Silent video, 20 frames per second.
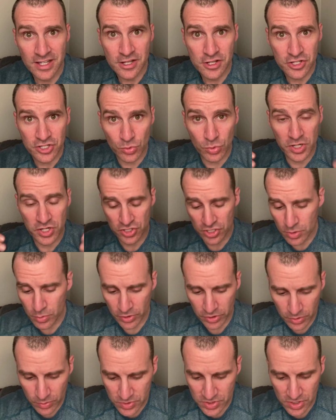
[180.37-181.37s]
So what I share
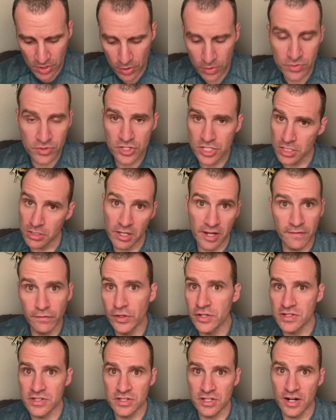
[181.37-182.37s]
with you are just life
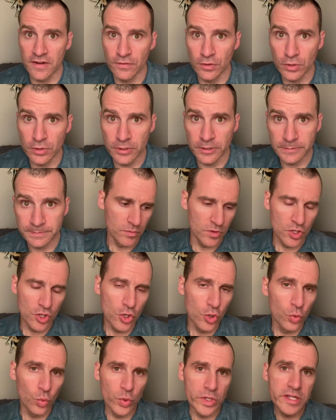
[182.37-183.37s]
lessons that I've learned.
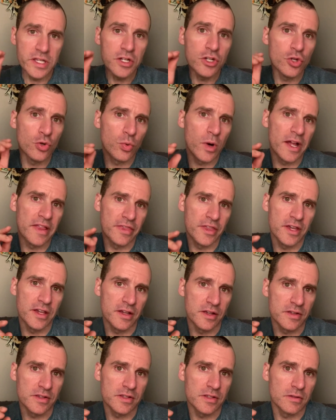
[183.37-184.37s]
We can do right
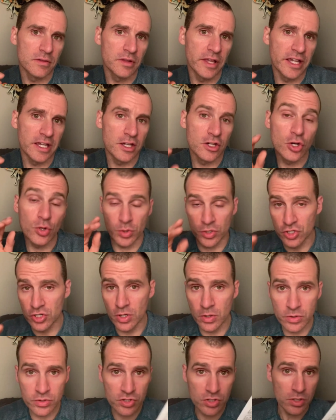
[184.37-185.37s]
things, like go to
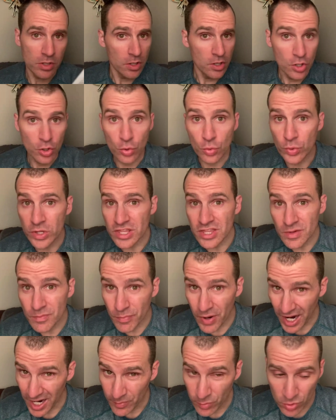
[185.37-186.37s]
church, read the
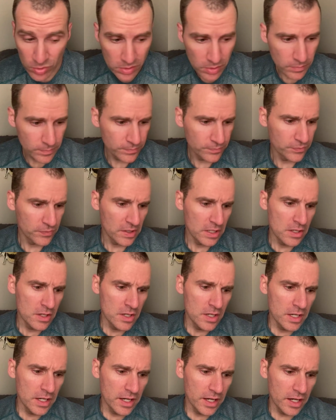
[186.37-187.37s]
Bible,
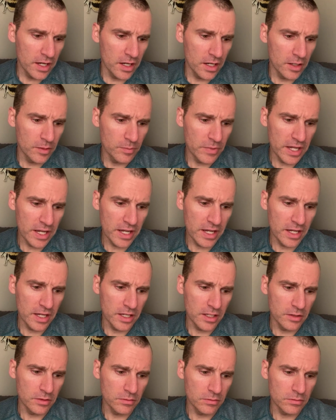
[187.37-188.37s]

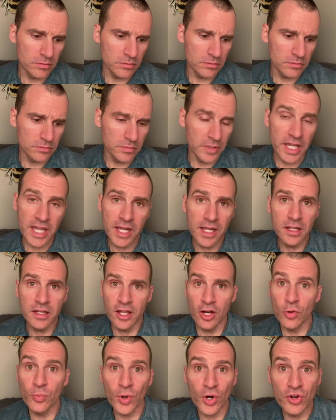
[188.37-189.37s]
and
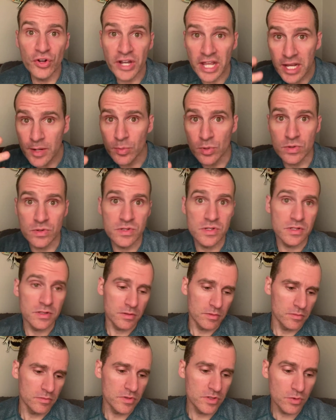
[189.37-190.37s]
help our neighbors,
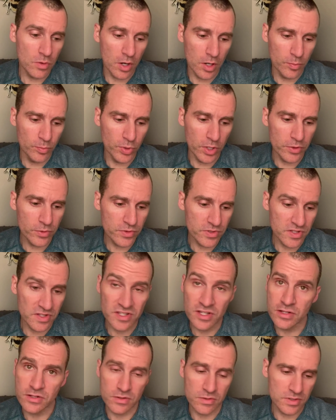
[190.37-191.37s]
so our brothers and
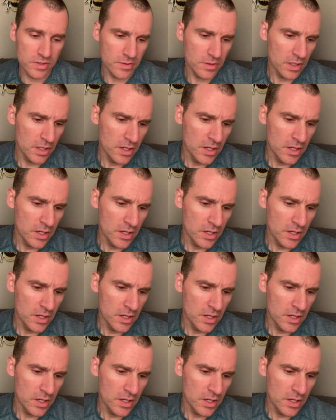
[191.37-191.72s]
sisters.